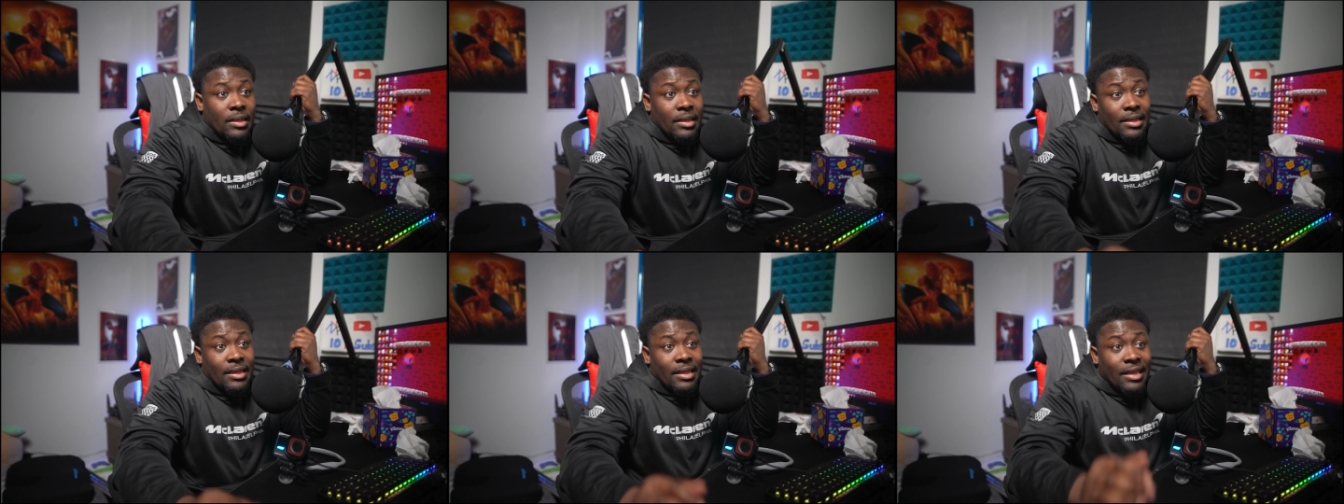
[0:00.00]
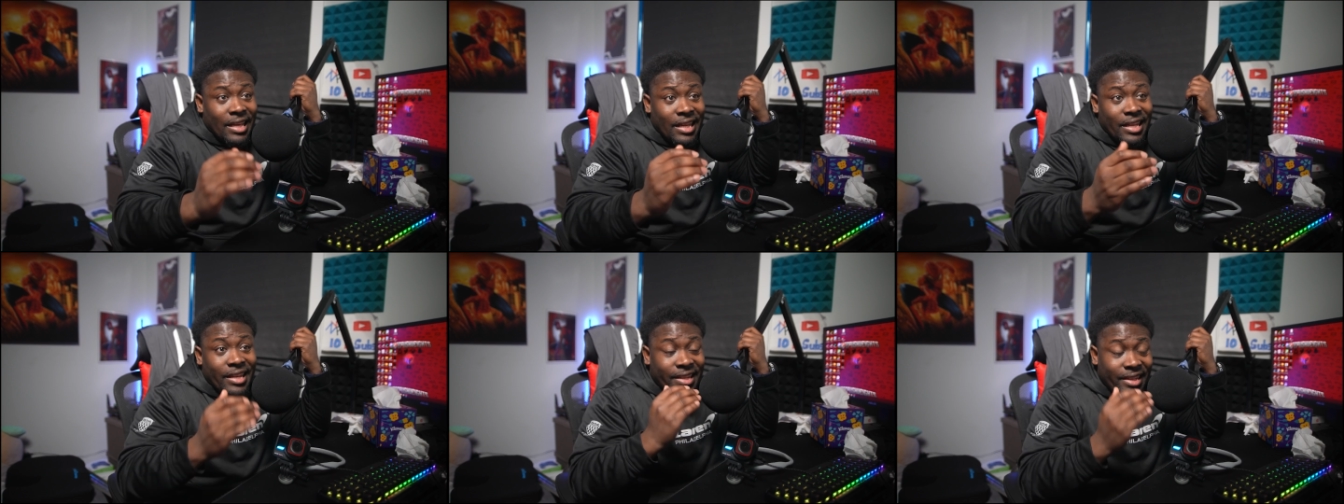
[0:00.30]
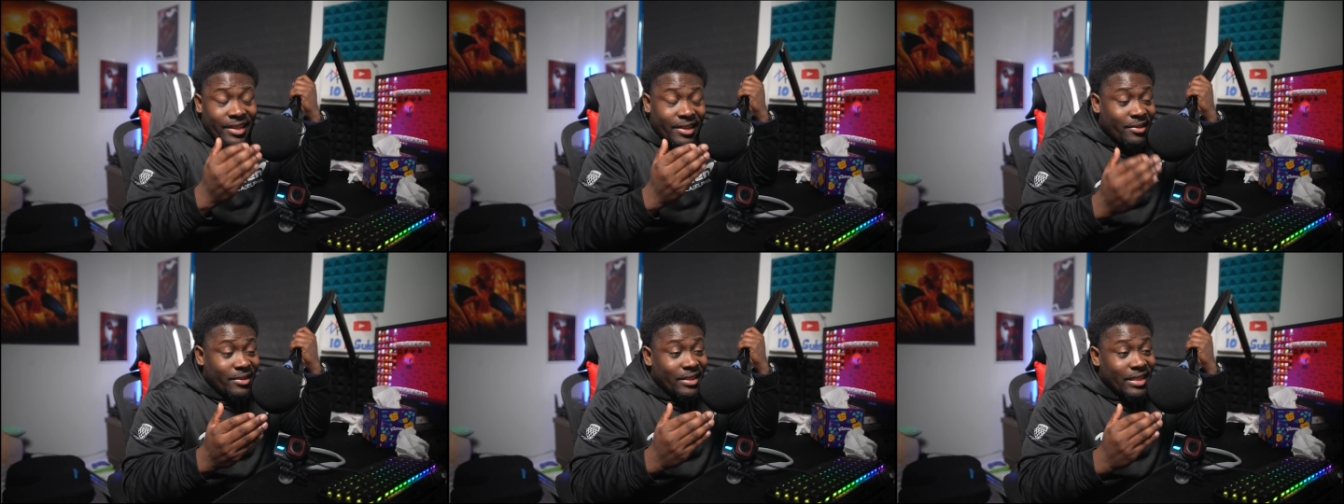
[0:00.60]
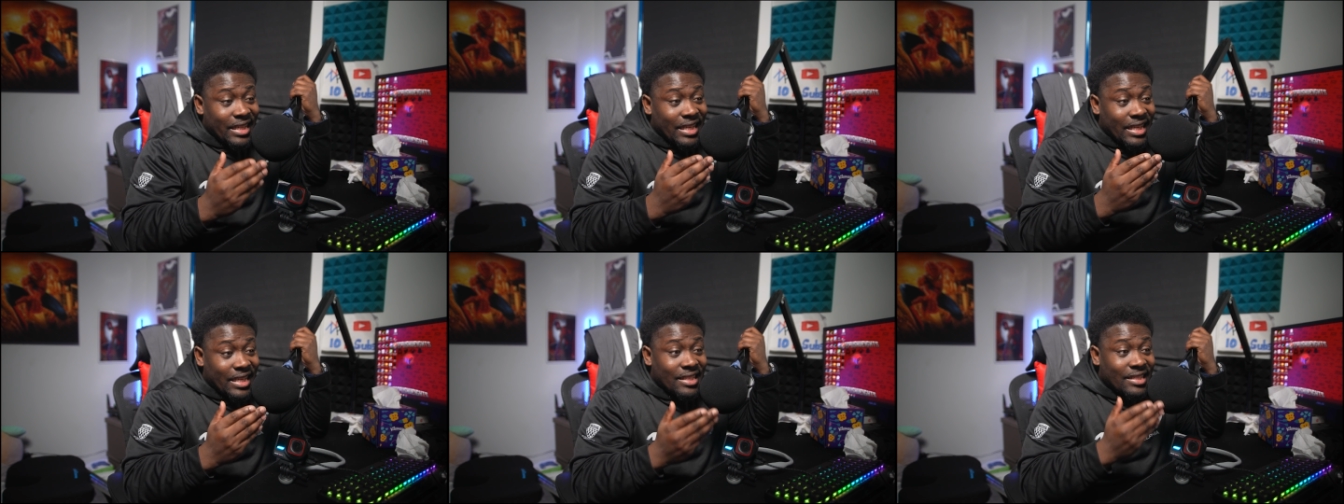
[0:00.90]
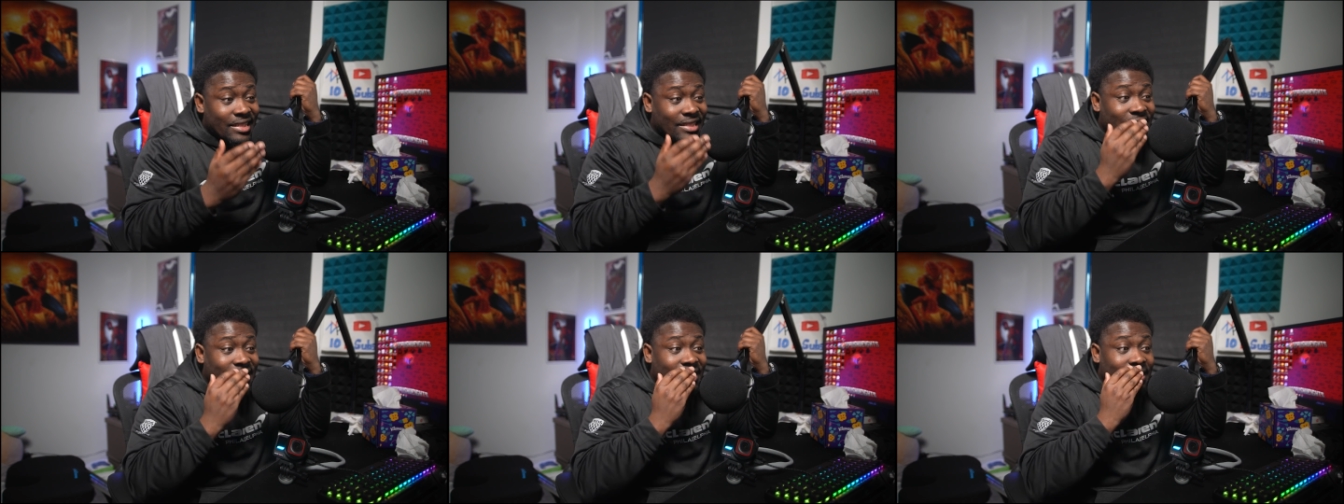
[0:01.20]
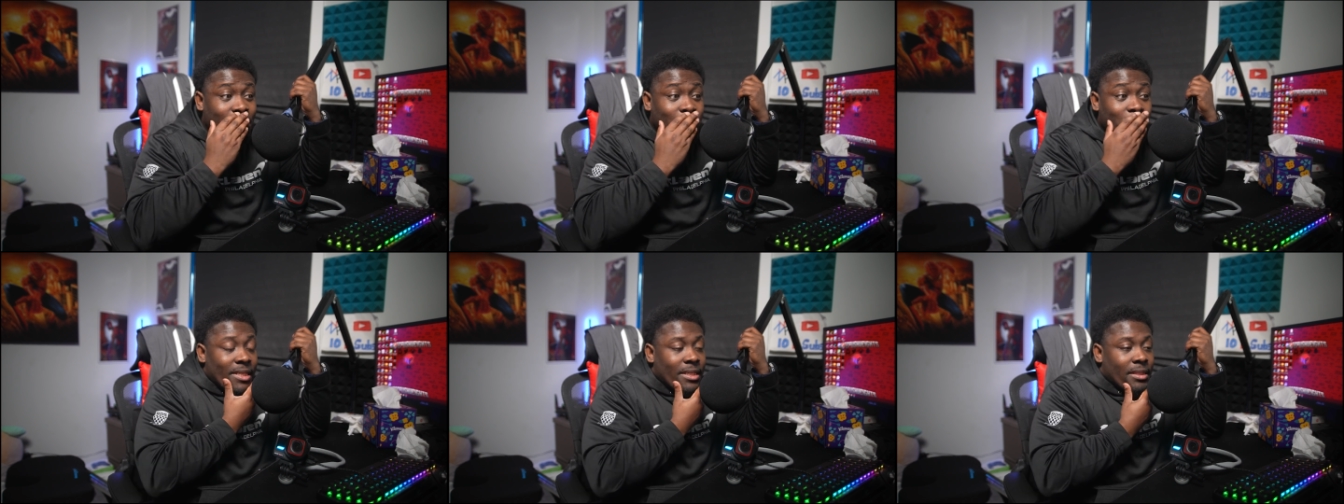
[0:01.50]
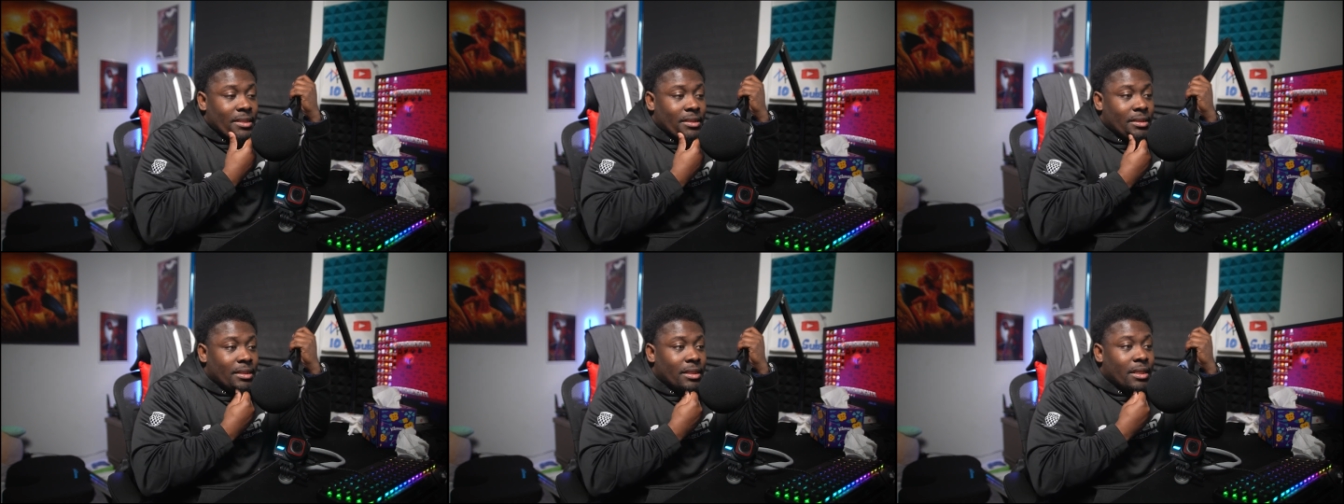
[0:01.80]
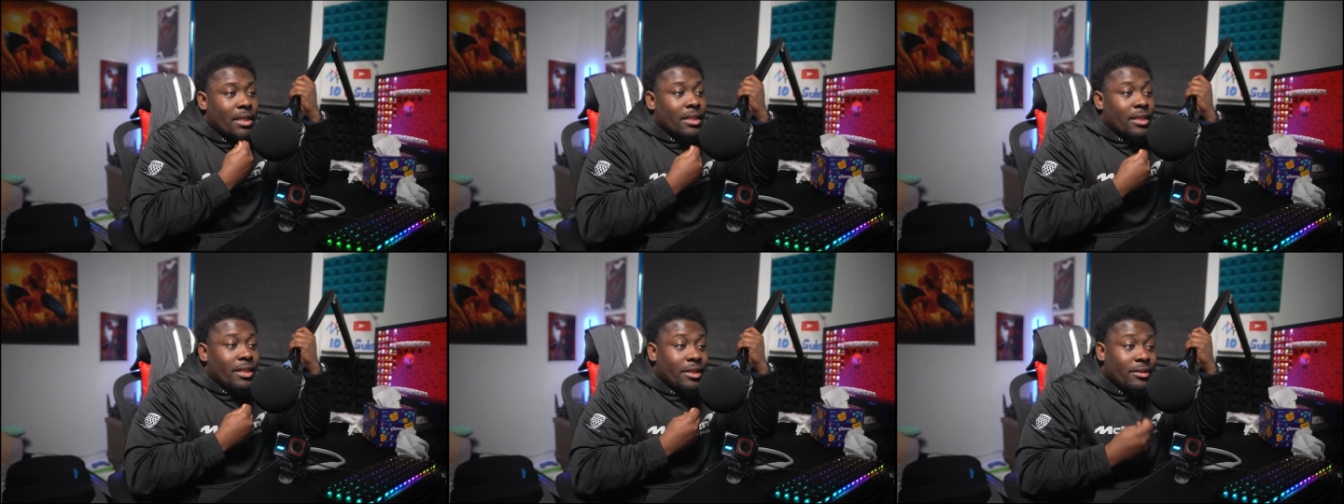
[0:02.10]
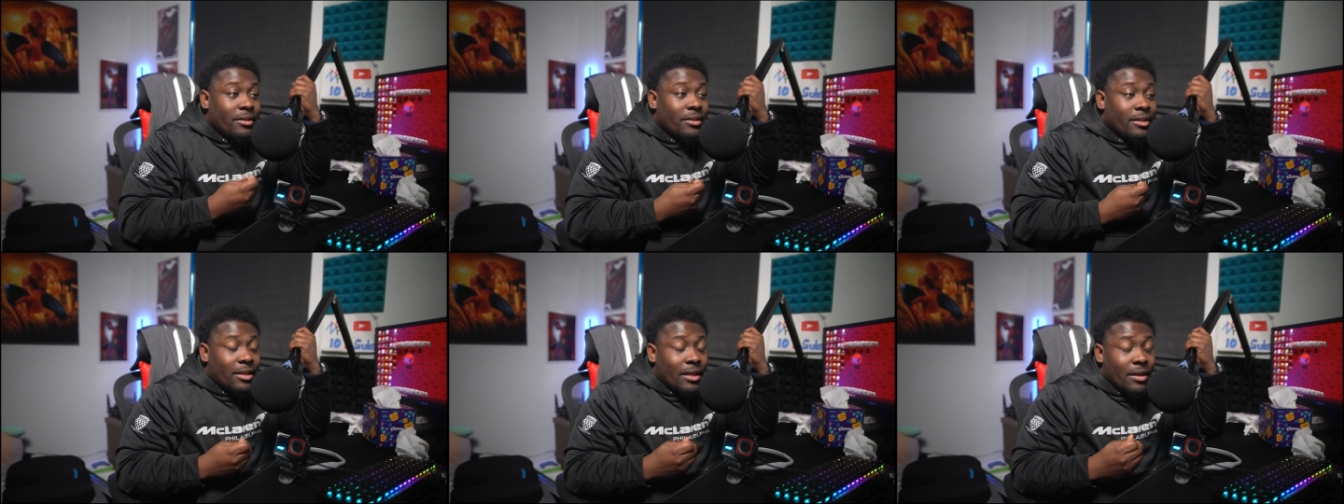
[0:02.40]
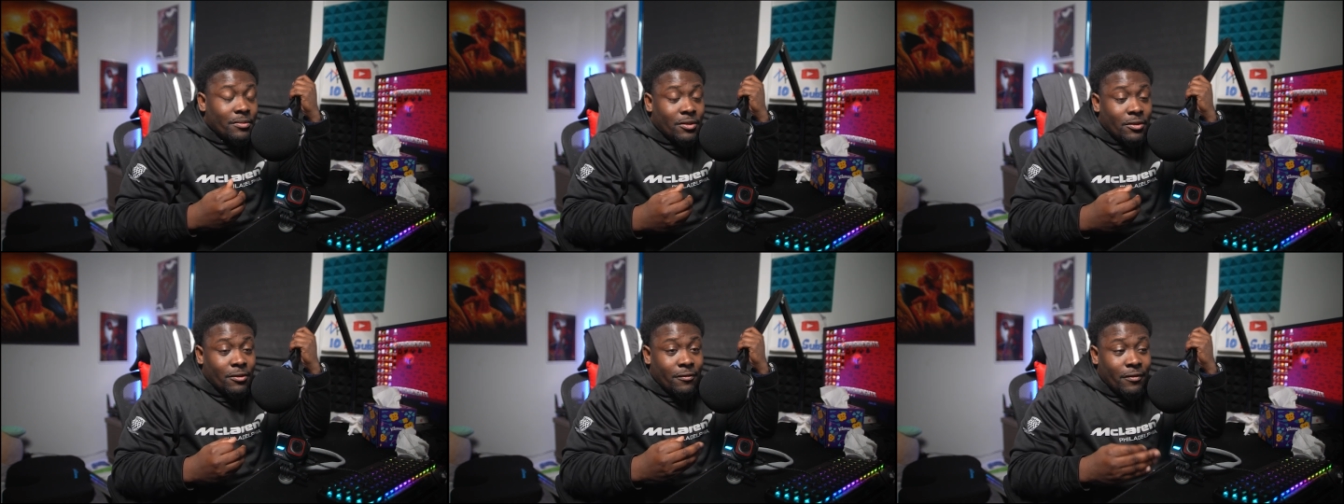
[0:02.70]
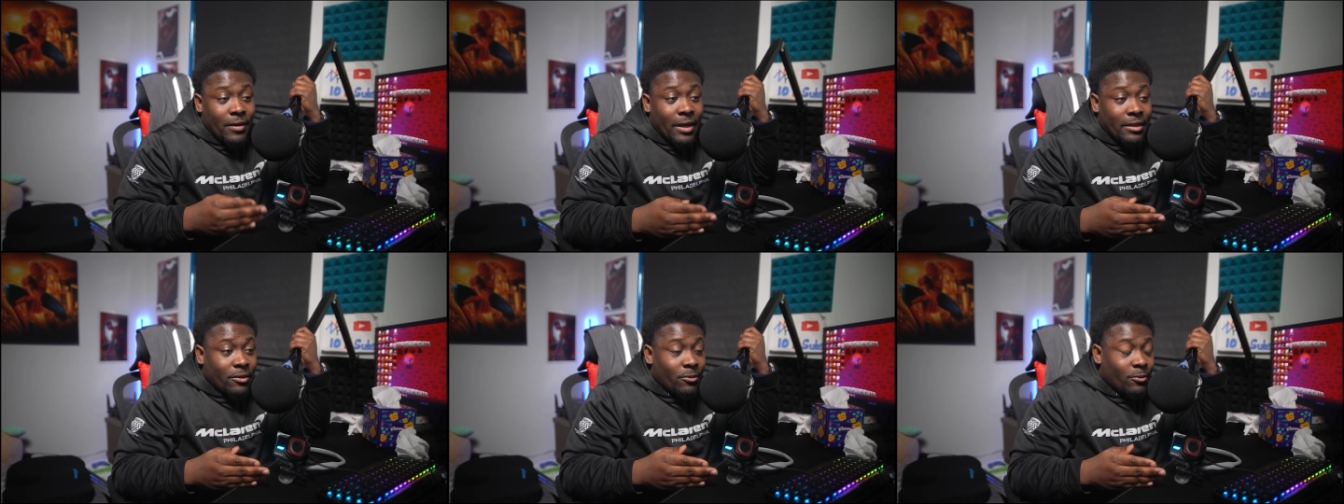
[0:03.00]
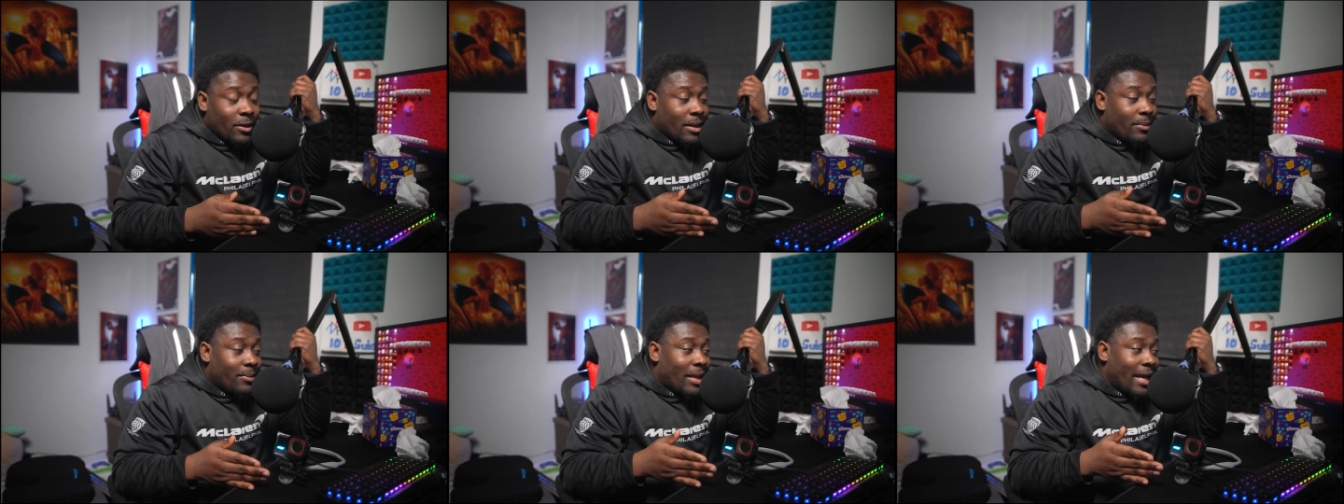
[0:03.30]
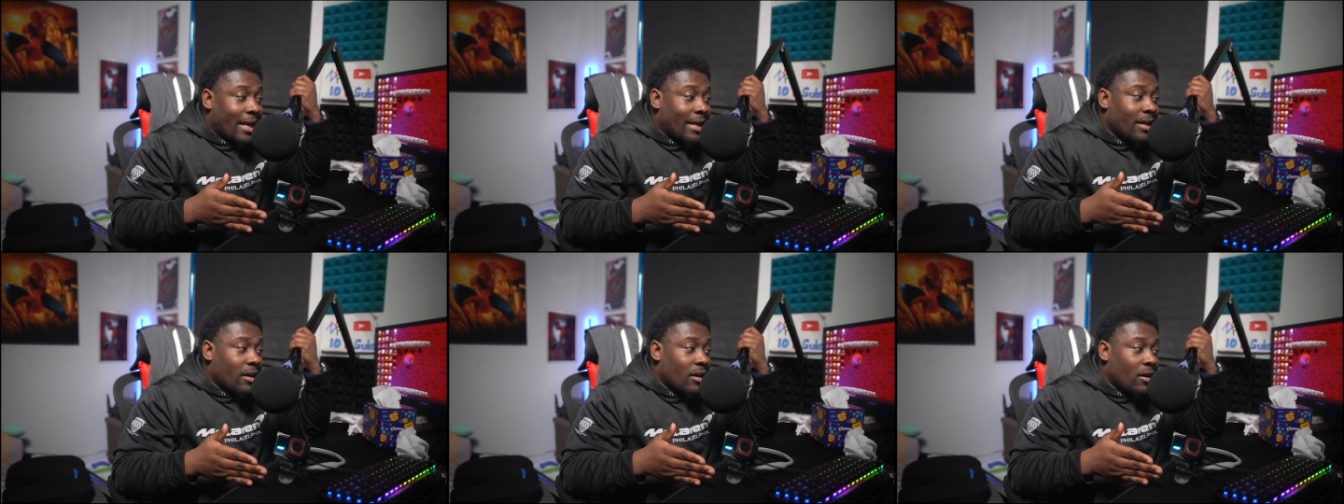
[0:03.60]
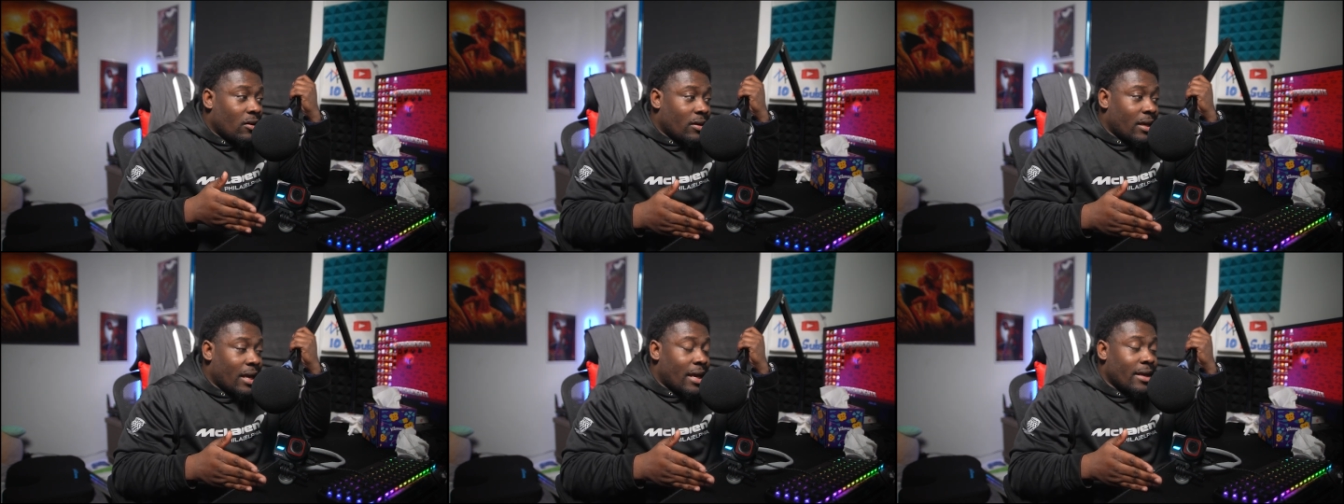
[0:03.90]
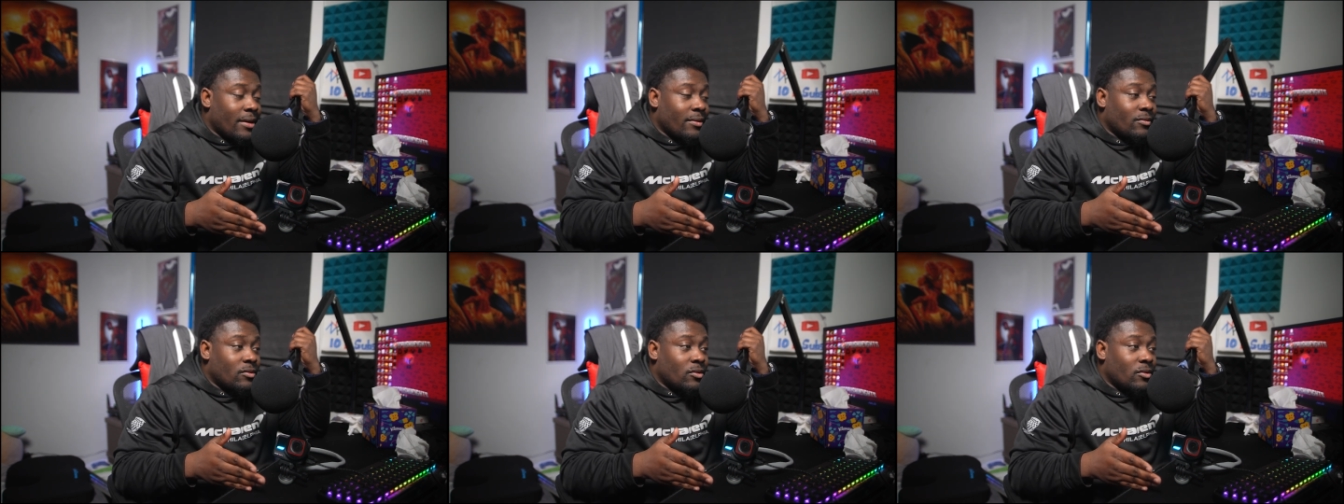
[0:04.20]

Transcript: it literally is it literally comes to a factor where I'm like, okay,